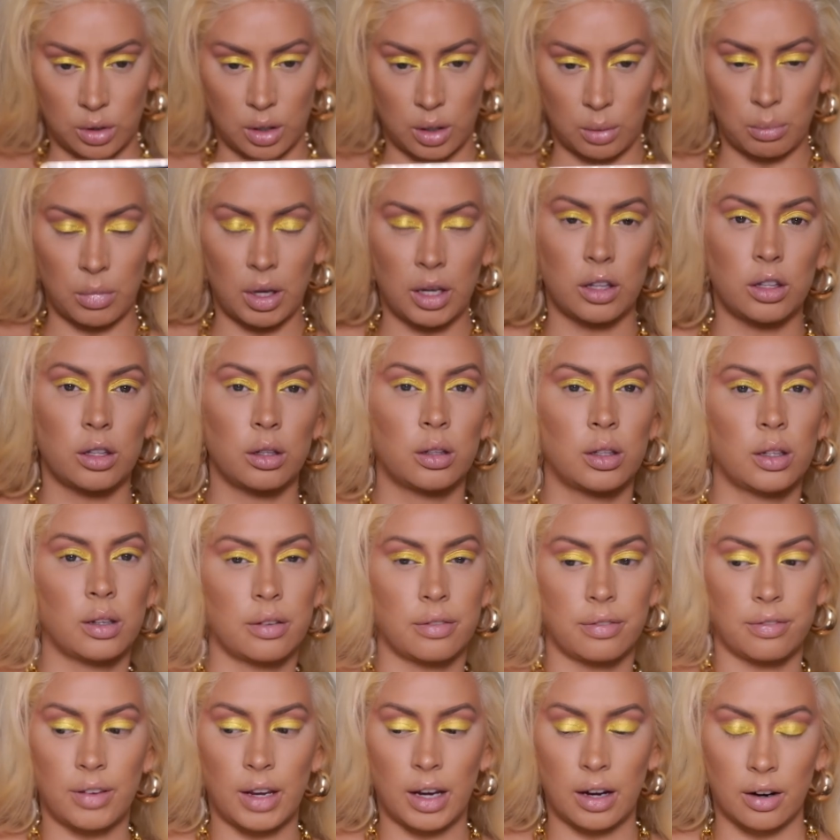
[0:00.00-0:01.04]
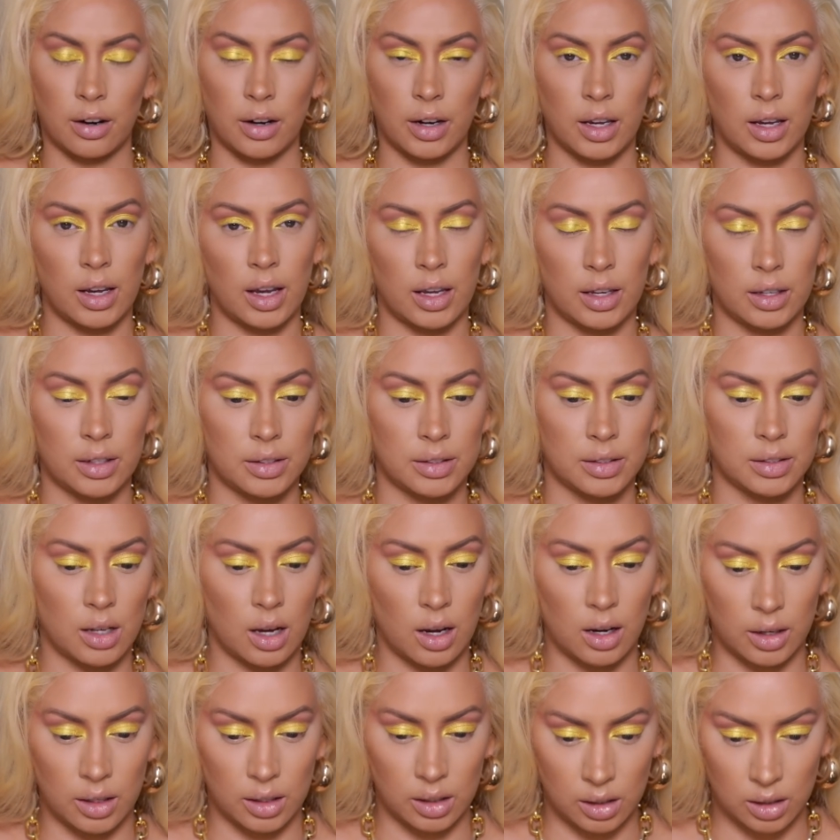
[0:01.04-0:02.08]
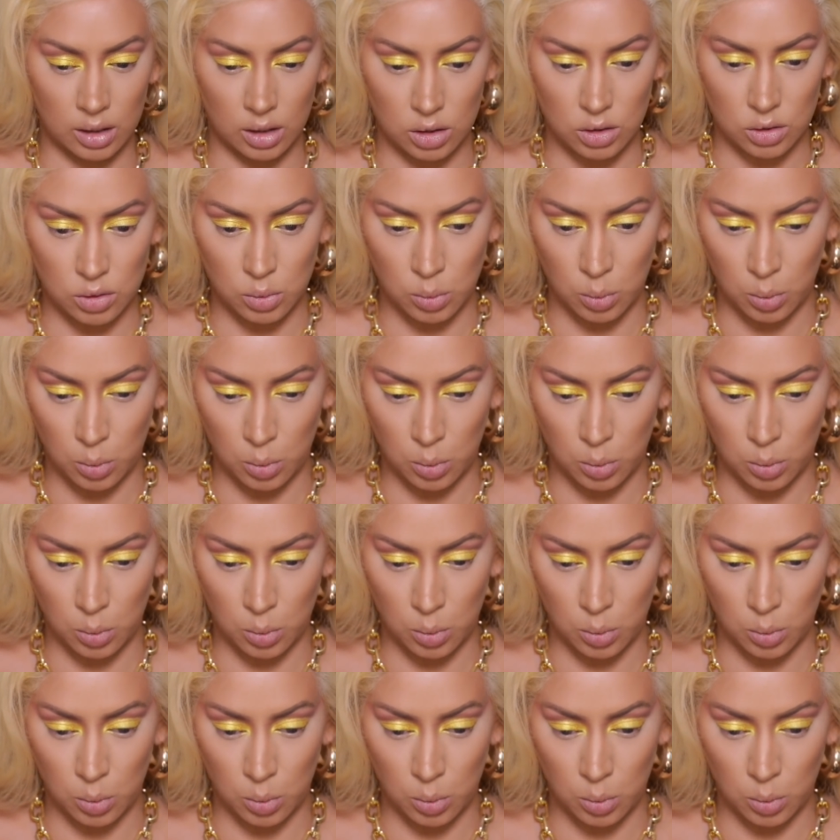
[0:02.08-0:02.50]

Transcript: and make you look very exotic as